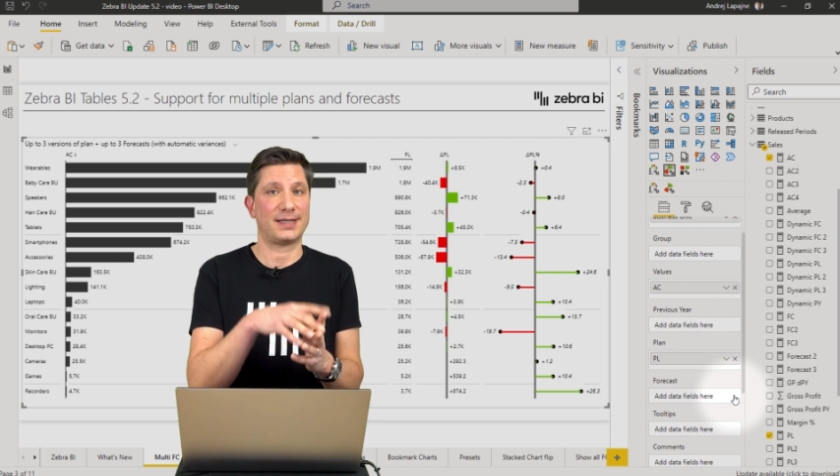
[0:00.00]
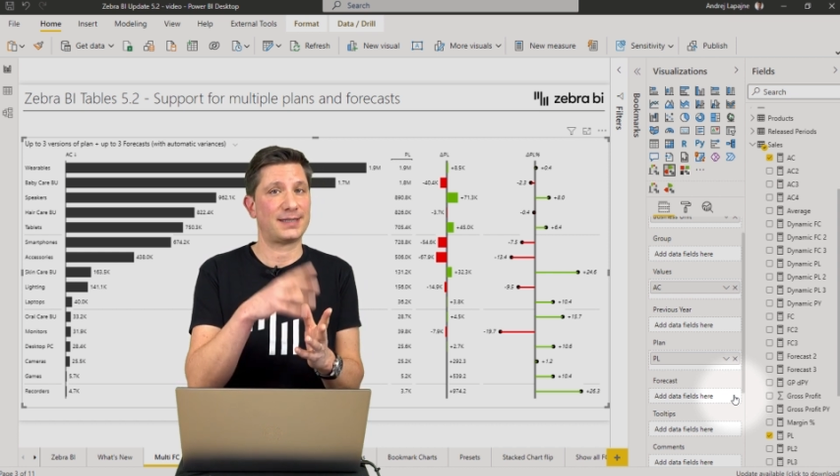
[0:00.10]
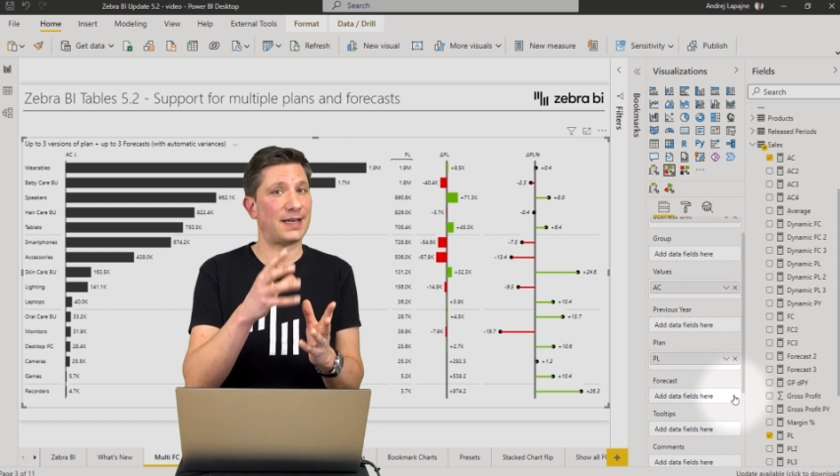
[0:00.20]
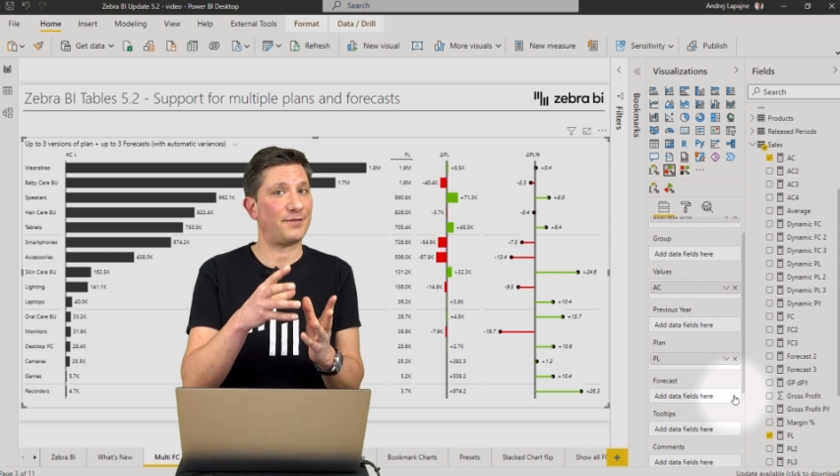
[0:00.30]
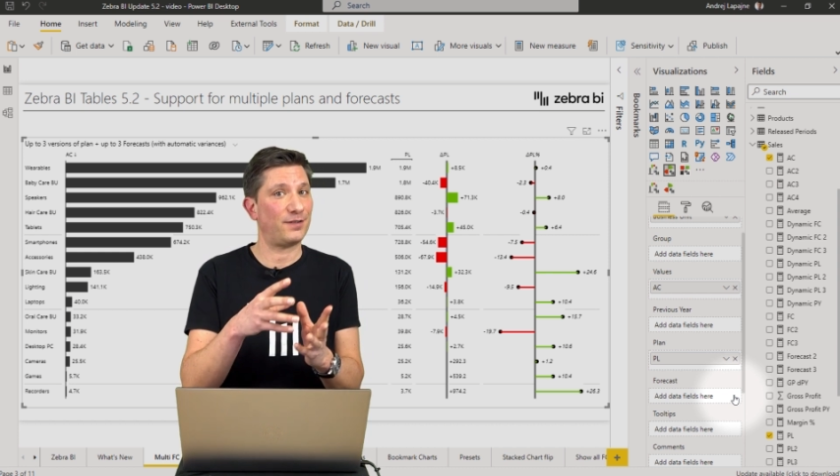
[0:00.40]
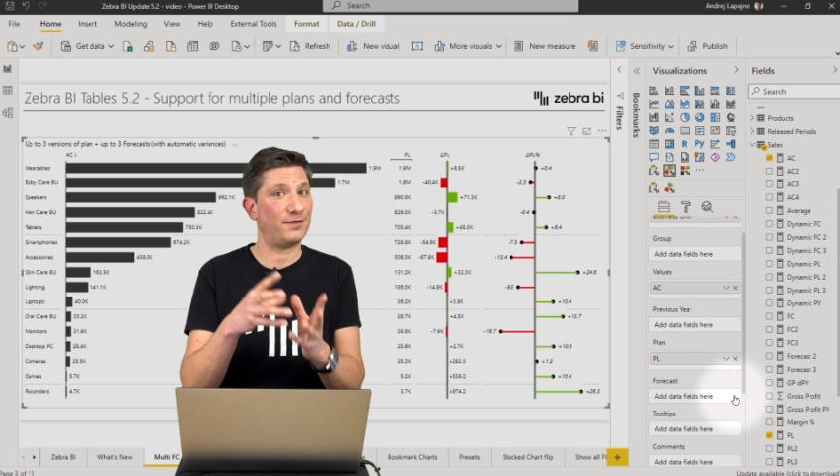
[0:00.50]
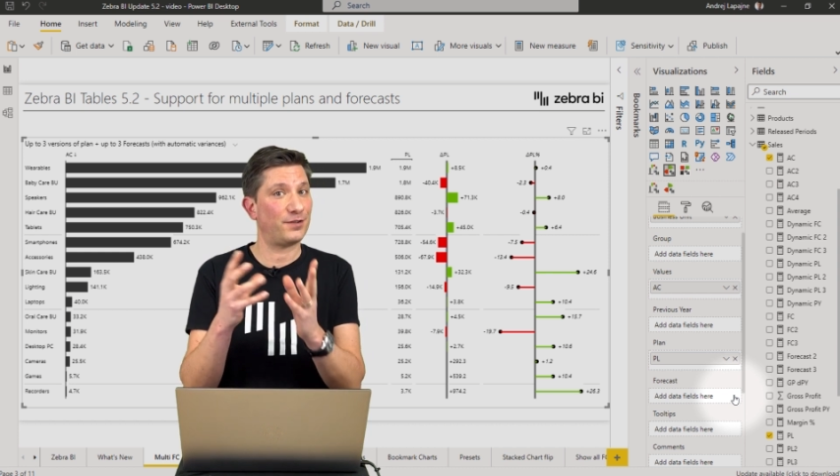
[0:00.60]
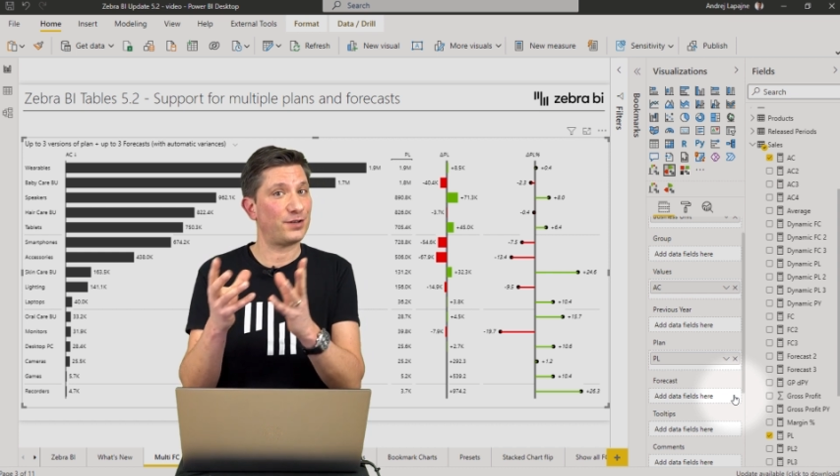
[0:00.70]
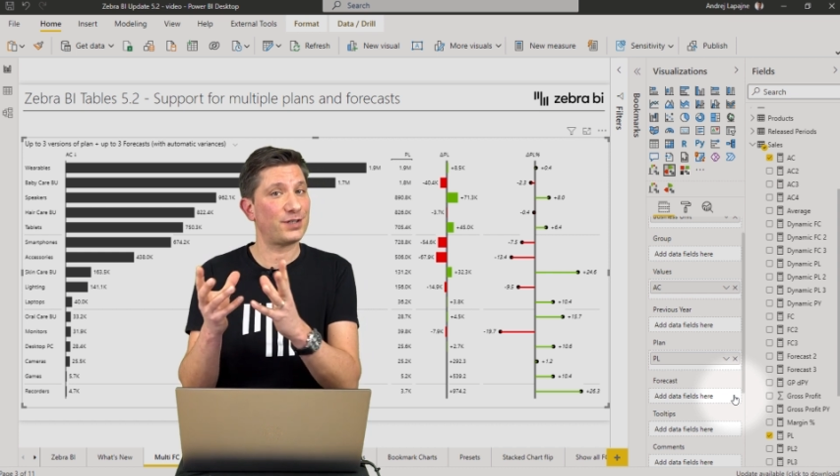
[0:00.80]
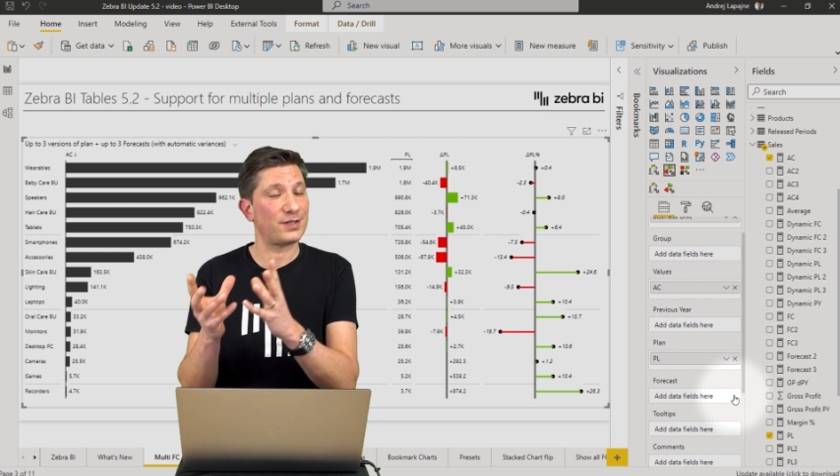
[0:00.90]
several
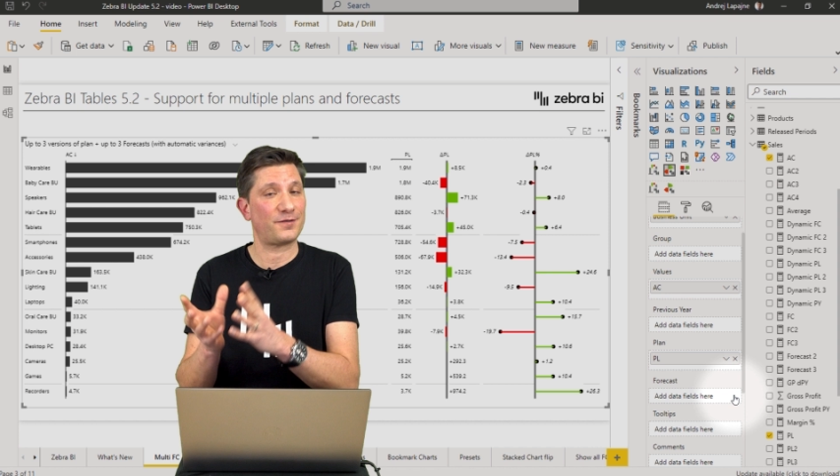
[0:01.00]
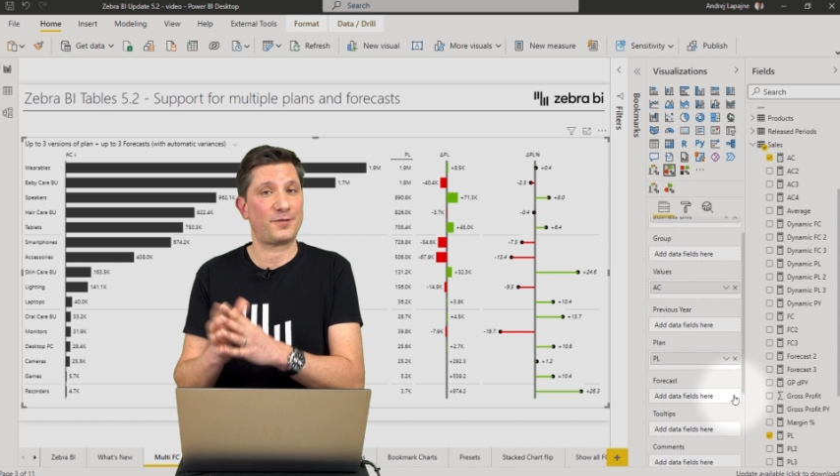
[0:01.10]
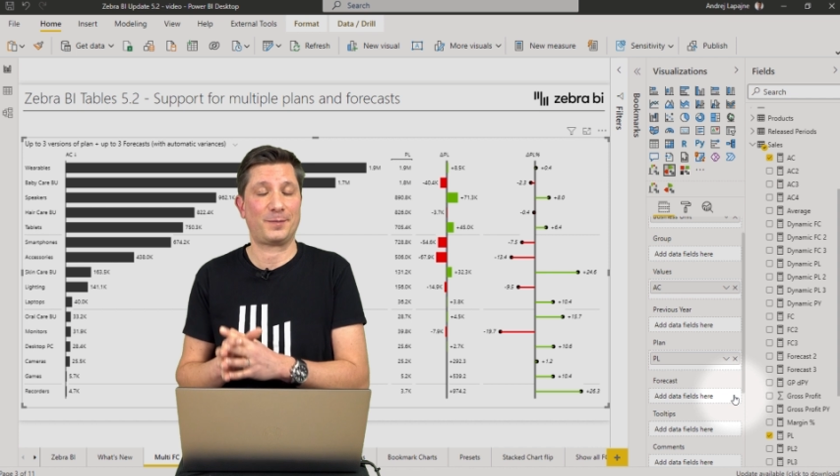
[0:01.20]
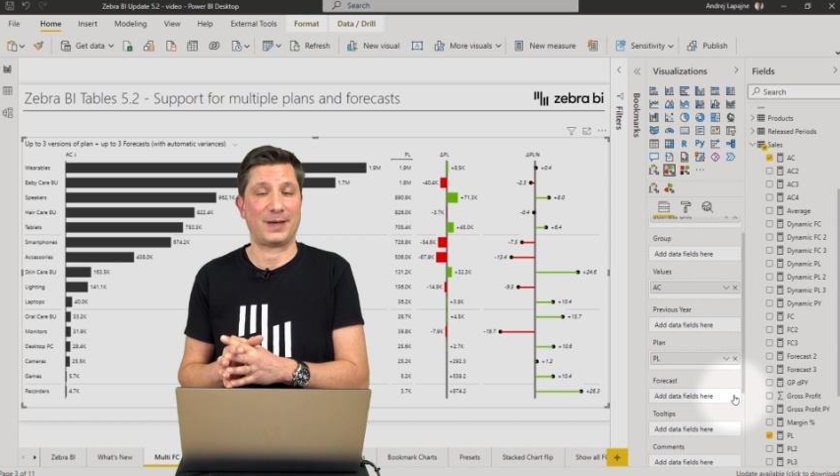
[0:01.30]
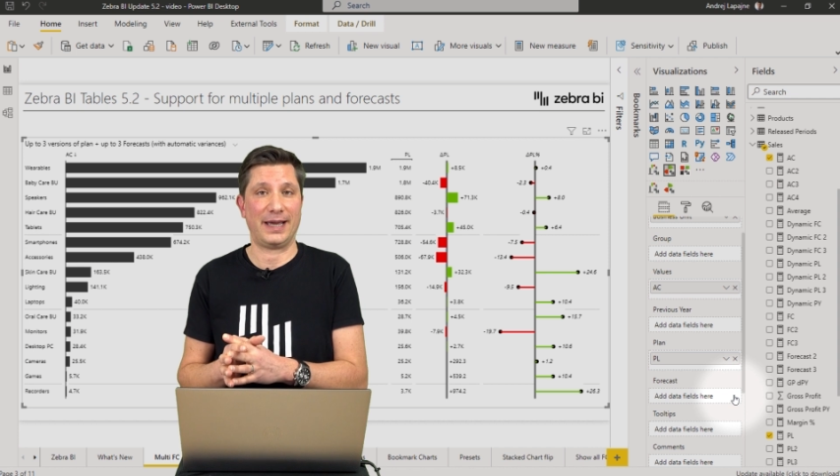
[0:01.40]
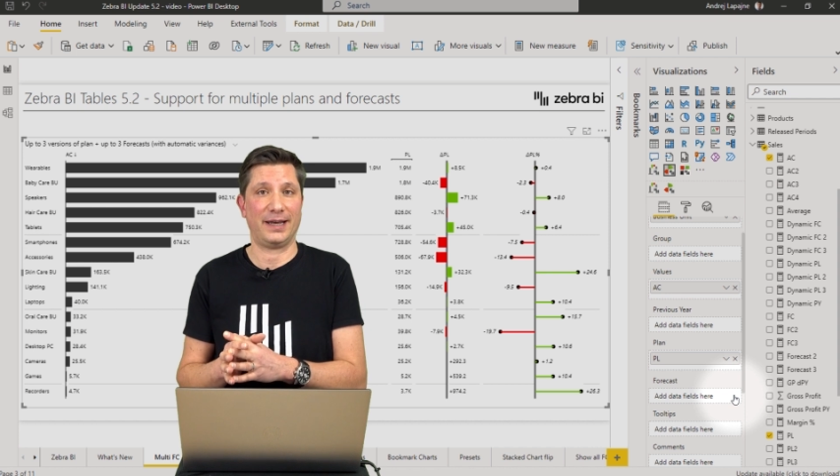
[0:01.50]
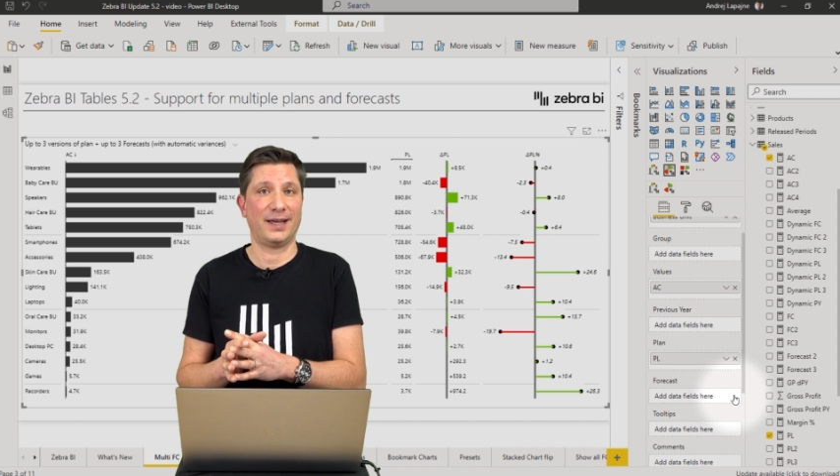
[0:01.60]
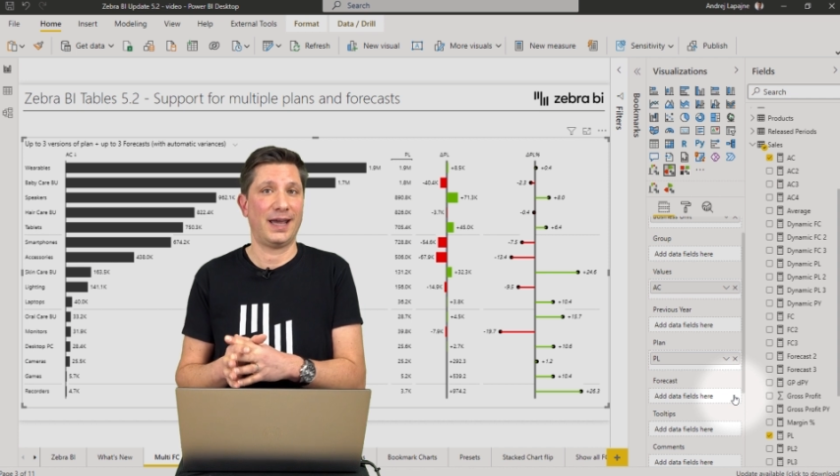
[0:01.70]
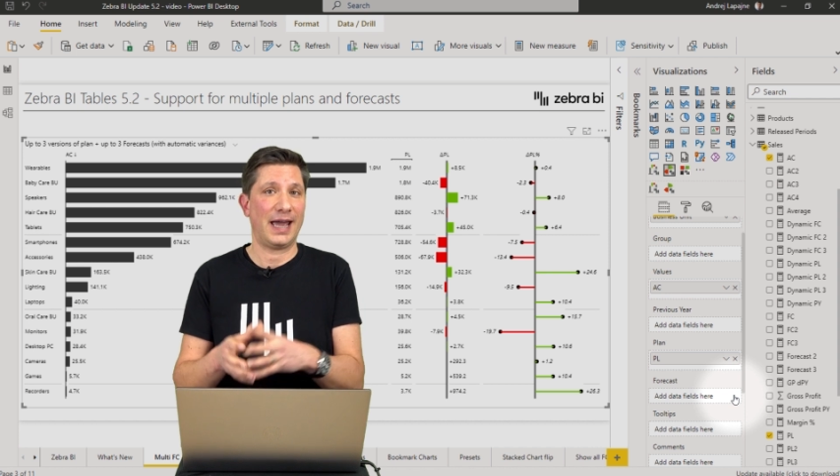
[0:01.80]
versions of a plan